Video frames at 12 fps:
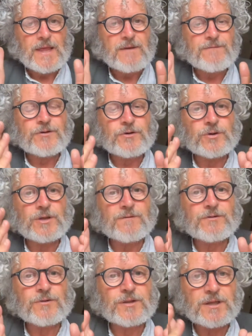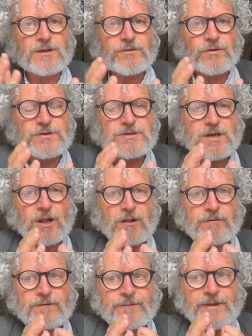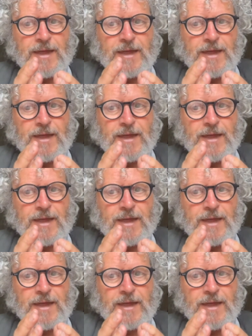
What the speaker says: If you think of yourself,